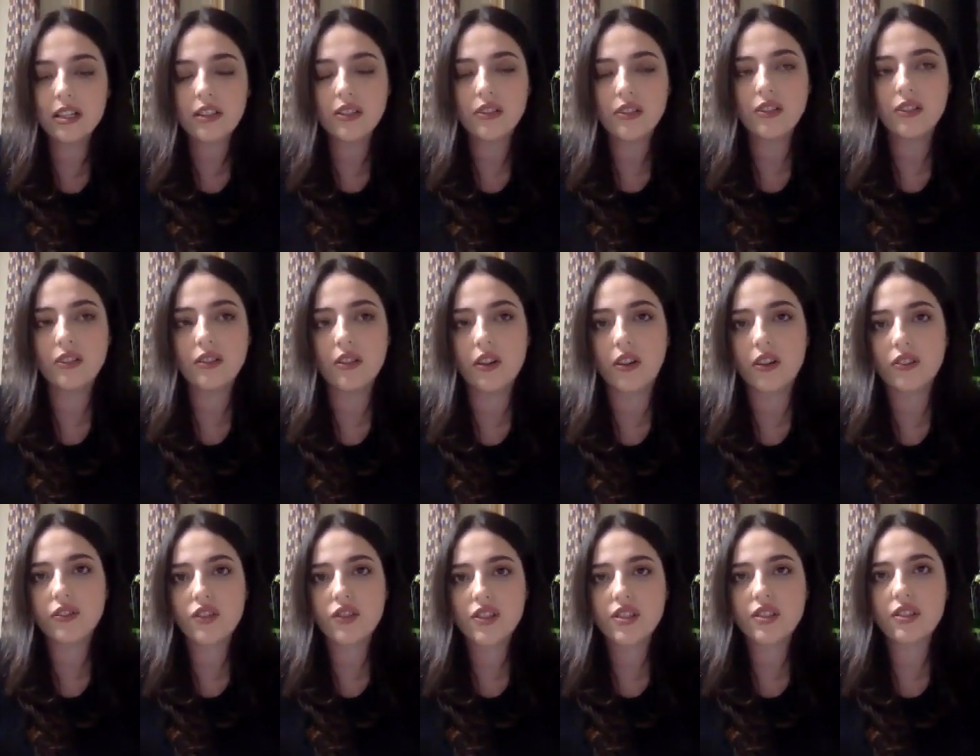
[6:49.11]
you know
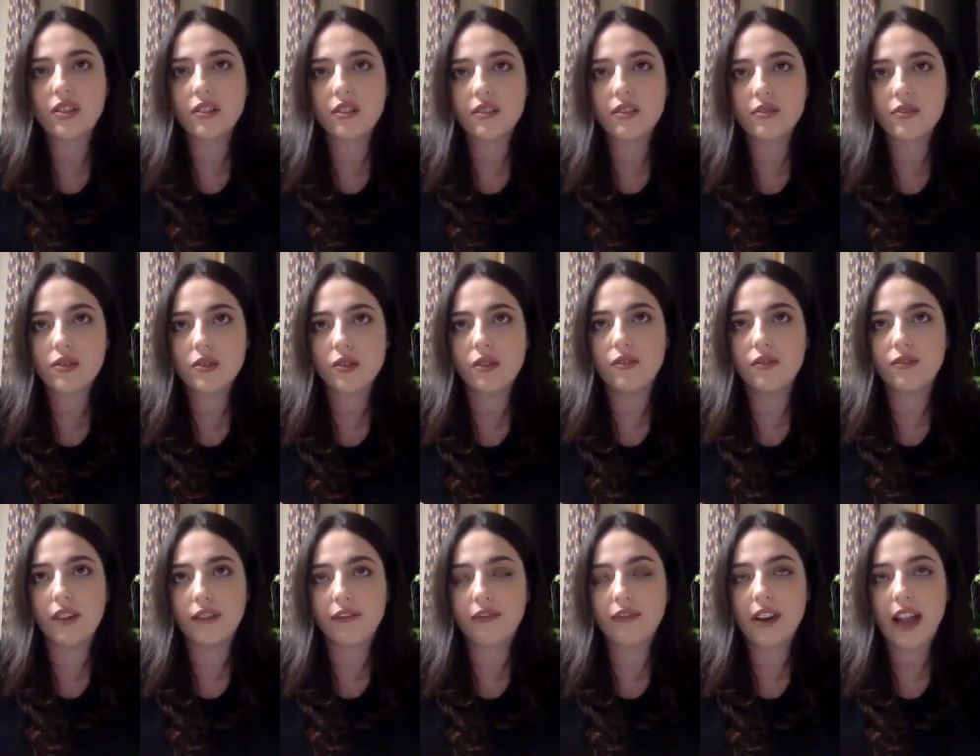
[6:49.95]
just to sort of
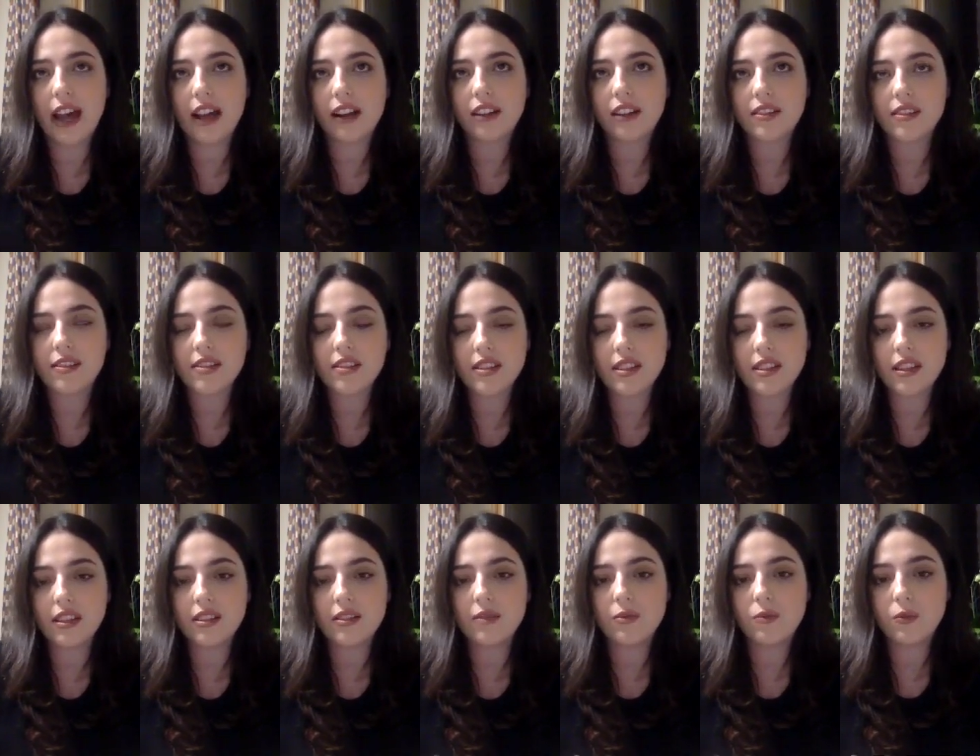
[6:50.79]
reflect to
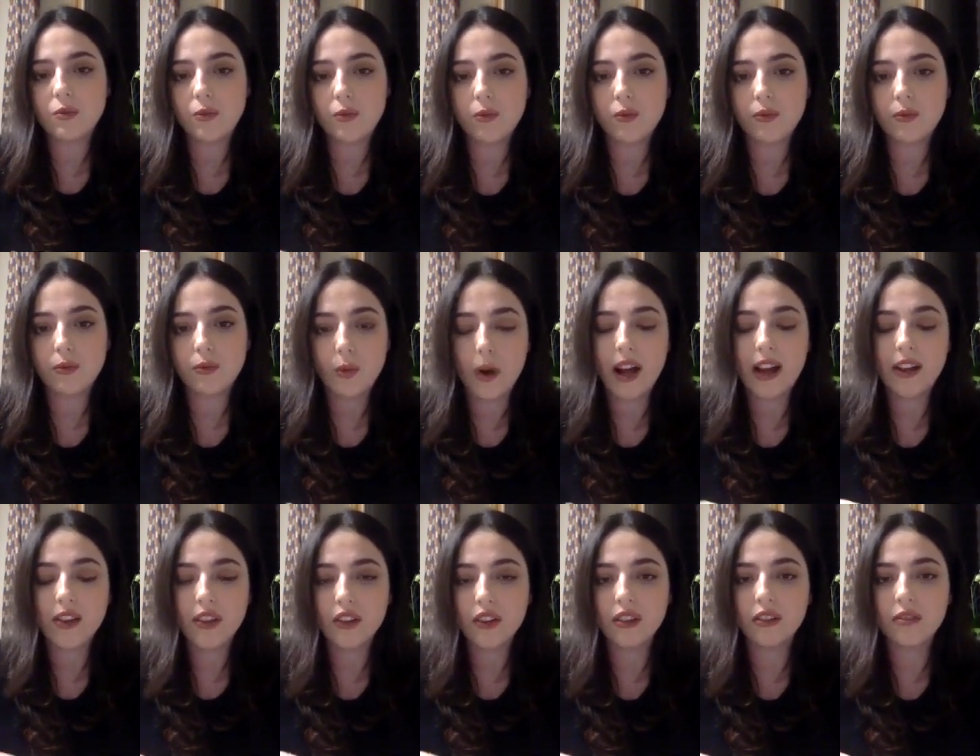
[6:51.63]
see where
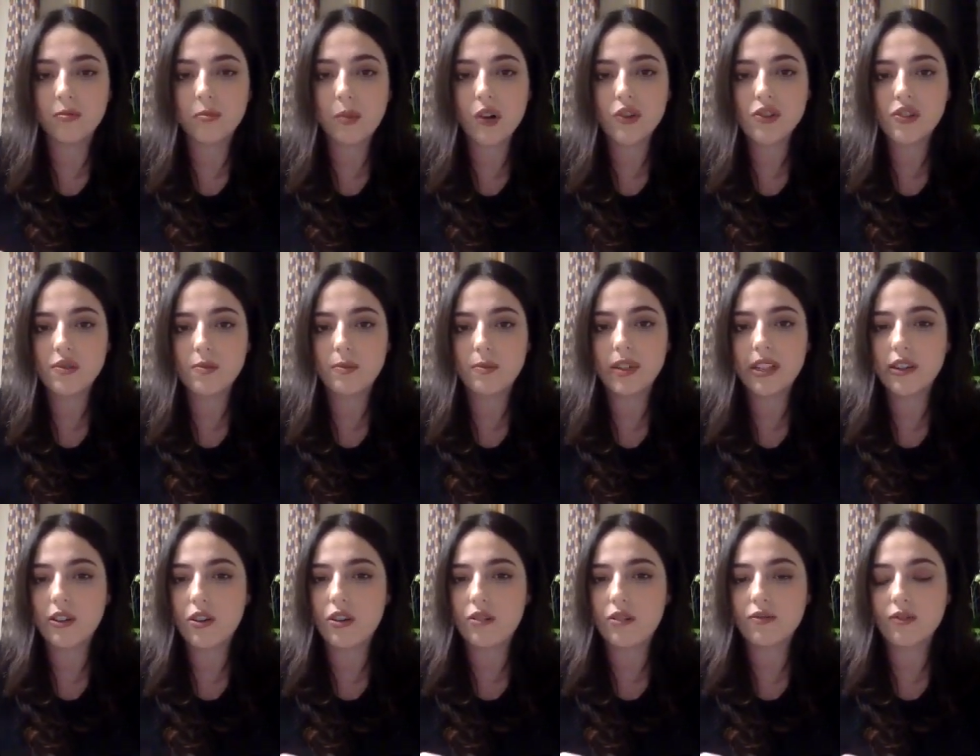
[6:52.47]
you could have possibly
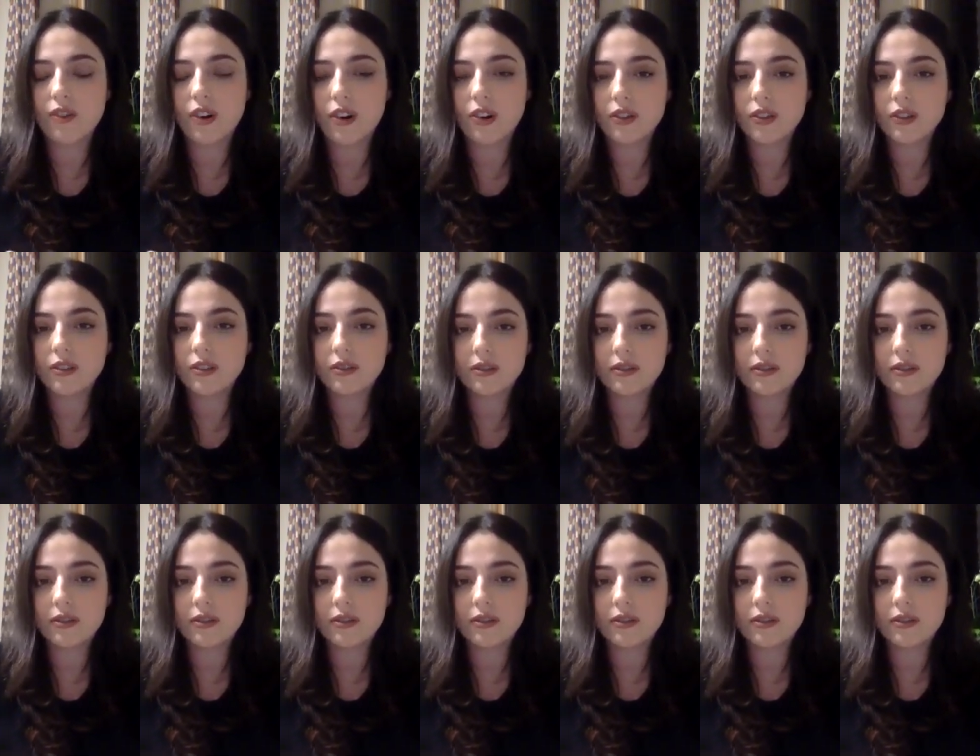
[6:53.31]
gone wrong